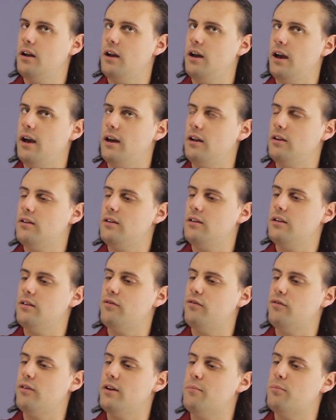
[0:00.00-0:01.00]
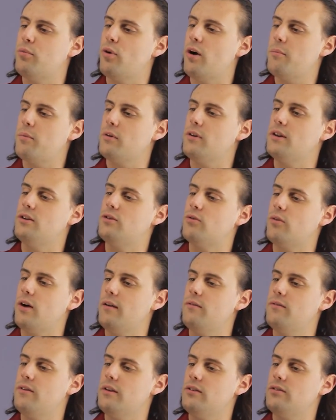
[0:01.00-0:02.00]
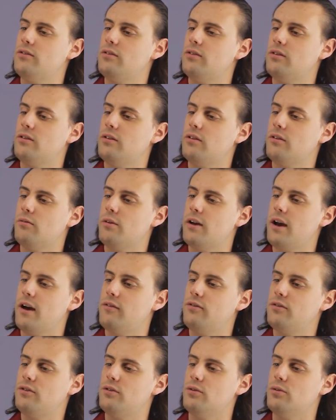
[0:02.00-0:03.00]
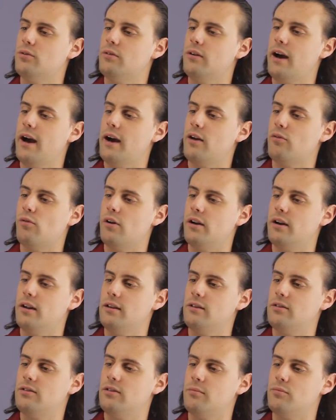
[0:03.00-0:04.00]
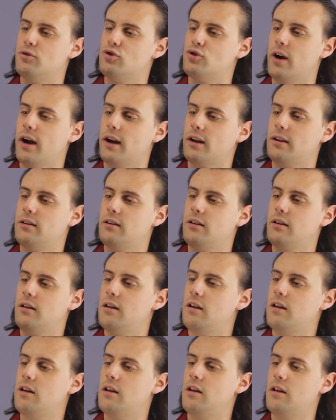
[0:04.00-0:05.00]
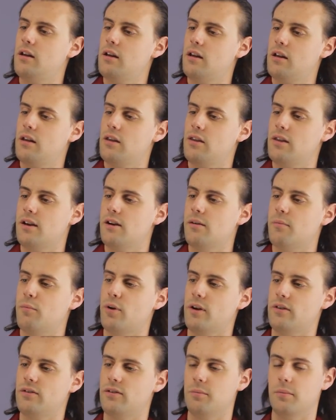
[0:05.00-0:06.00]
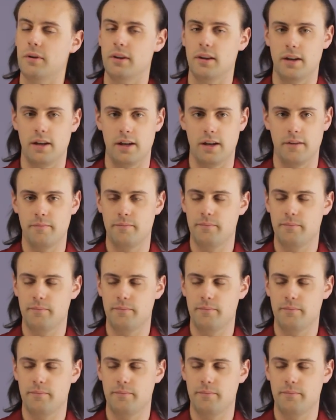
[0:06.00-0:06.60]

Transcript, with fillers: And if we properly derive this, we have to add one and subtract the compressibility.